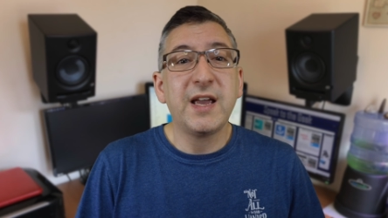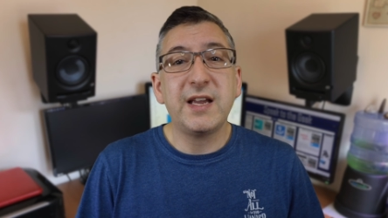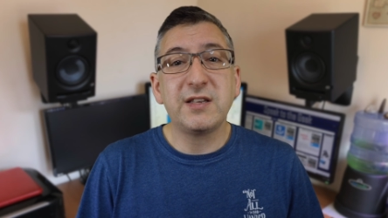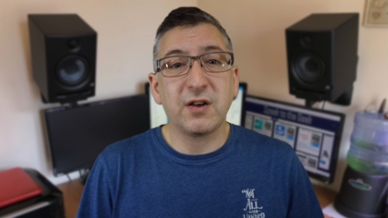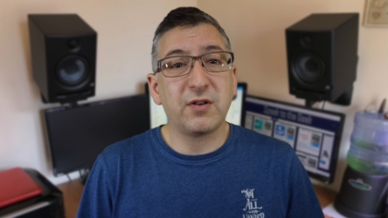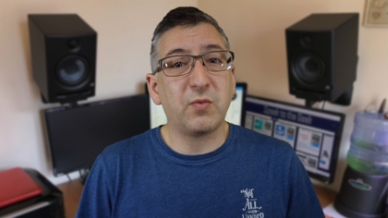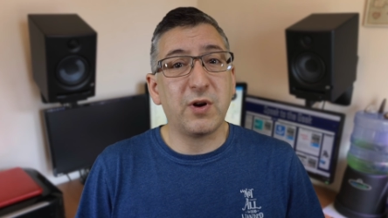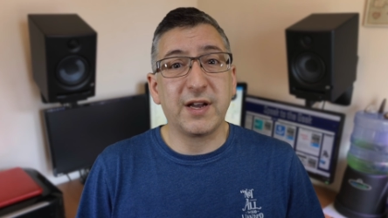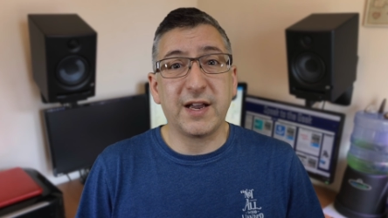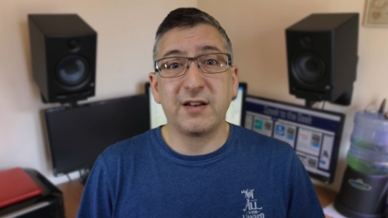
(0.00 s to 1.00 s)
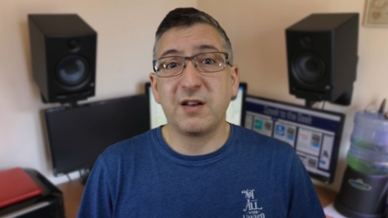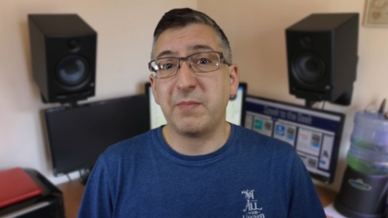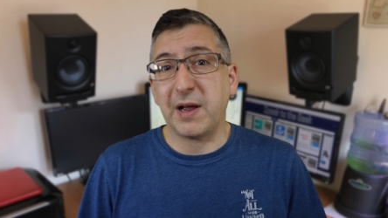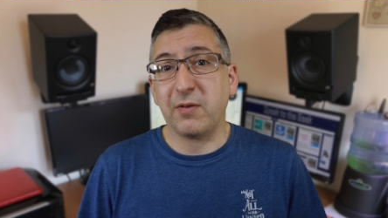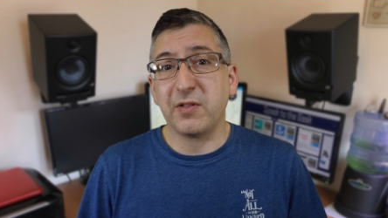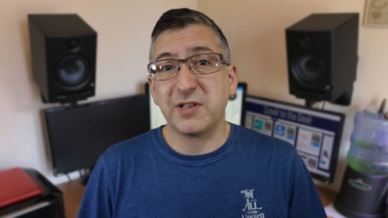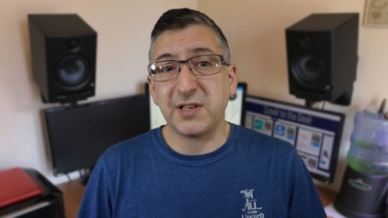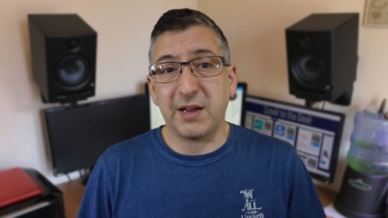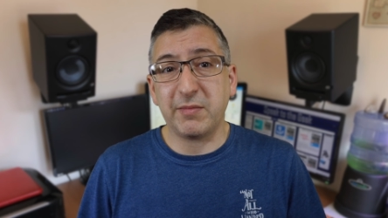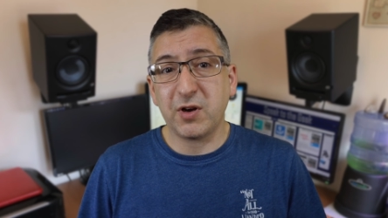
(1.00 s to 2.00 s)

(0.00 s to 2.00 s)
is going to work out at about the same